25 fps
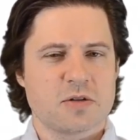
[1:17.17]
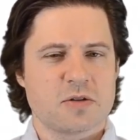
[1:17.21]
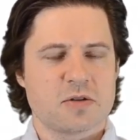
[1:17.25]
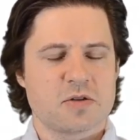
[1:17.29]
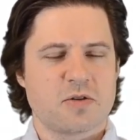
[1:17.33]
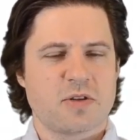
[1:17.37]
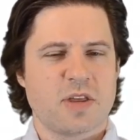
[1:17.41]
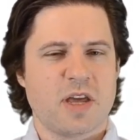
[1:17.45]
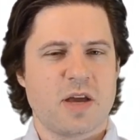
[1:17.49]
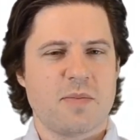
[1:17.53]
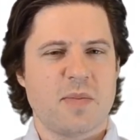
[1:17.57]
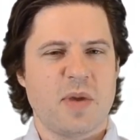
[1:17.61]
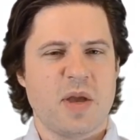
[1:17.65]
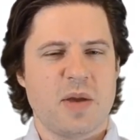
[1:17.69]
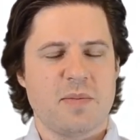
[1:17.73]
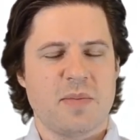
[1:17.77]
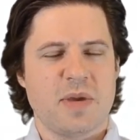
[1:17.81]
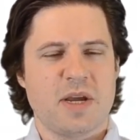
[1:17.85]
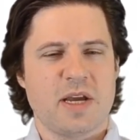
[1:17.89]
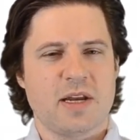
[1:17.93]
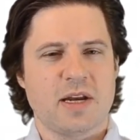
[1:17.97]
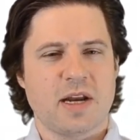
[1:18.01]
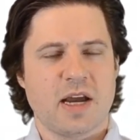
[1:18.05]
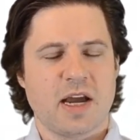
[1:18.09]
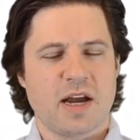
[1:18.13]
So that may
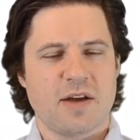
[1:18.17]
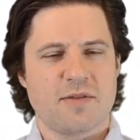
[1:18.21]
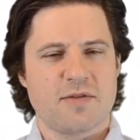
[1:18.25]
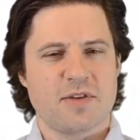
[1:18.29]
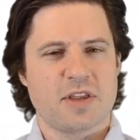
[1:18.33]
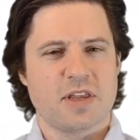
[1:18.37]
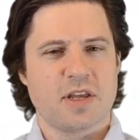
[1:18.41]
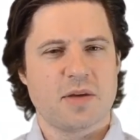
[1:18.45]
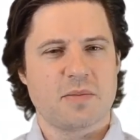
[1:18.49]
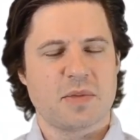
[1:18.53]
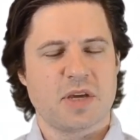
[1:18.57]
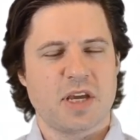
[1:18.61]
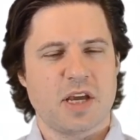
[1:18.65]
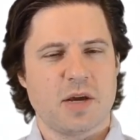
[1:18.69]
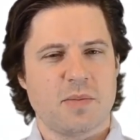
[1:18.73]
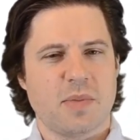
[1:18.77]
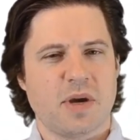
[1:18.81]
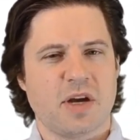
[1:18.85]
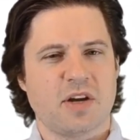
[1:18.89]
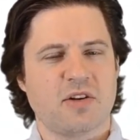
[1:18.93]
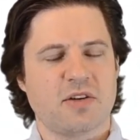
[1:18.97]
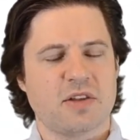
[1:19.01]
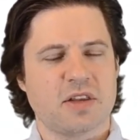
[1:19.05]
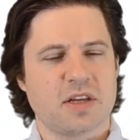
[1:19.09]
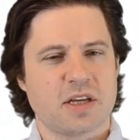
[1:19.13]
mean having them camp
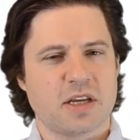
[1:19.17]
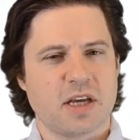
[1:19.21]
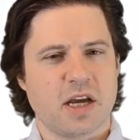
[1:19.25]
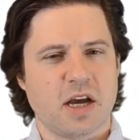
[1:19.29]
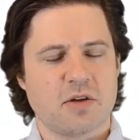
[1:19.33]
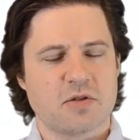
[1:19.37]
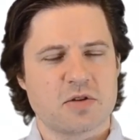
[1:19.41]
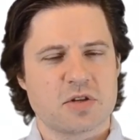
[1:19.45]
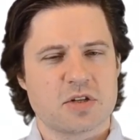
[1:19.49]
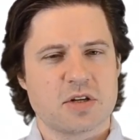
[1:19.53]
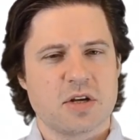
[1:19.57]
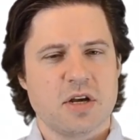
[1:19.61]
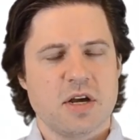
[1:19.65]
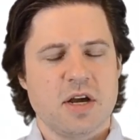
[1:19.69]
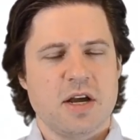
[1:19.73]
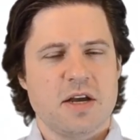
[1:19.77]
out on the couch,